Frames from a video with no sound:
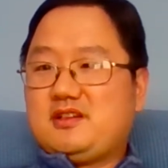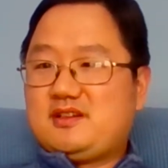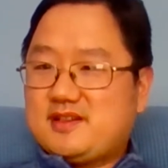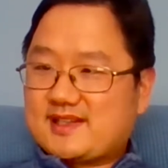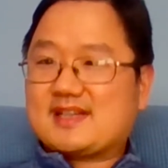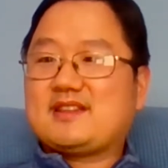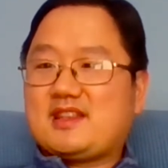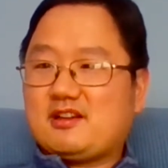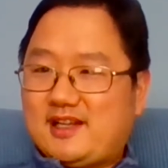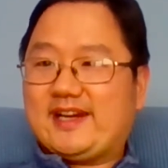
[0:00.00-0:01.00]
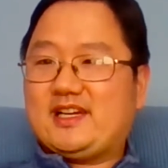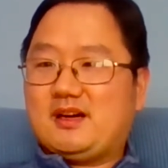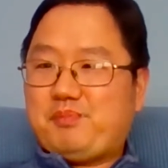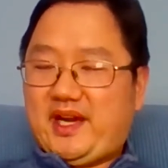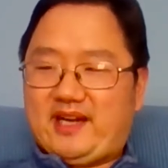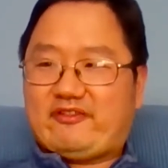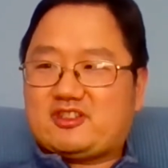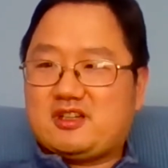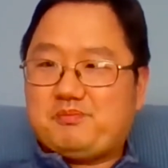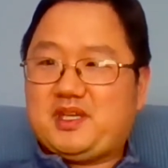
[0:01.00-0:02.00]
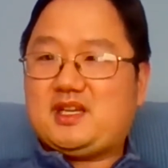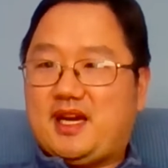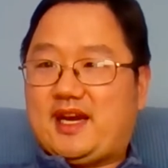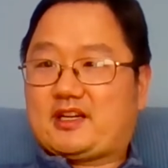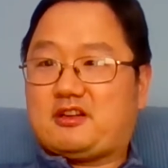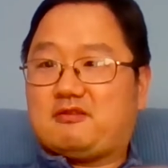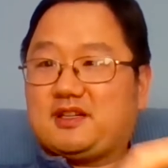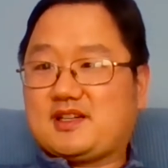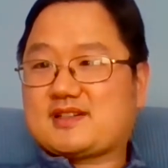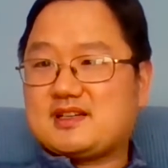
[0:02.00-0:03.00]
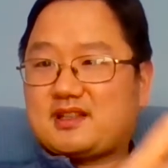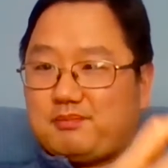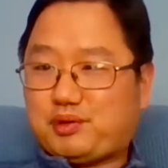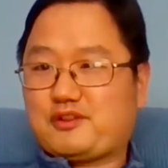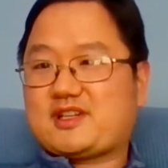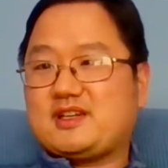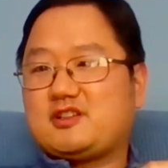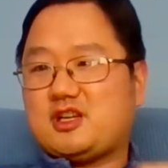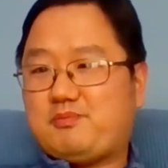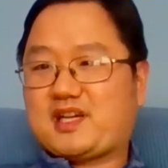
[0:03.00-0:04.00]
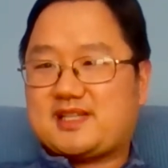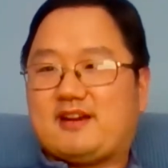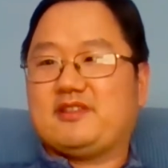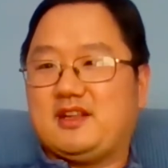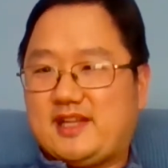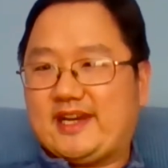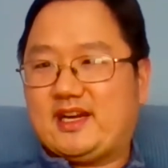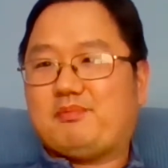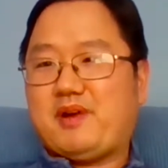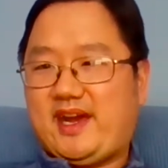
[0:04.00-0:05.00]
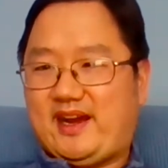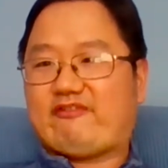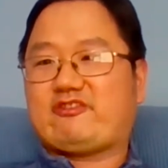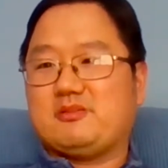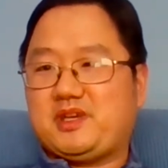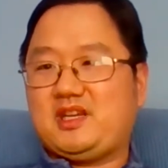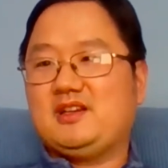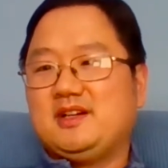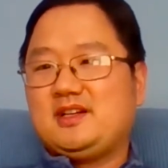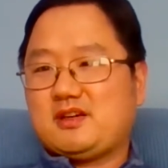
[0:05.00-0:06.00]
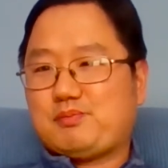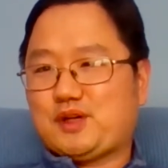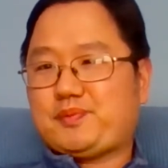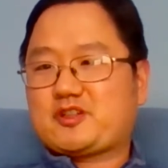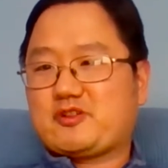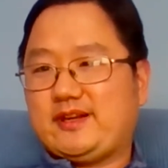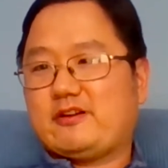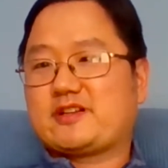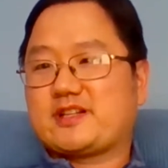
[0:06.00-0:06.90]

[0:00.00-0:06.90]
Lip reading: doesn't the lineup have to be accurate? Doesn't the person she picks out in the lineup have to be the perpetrator to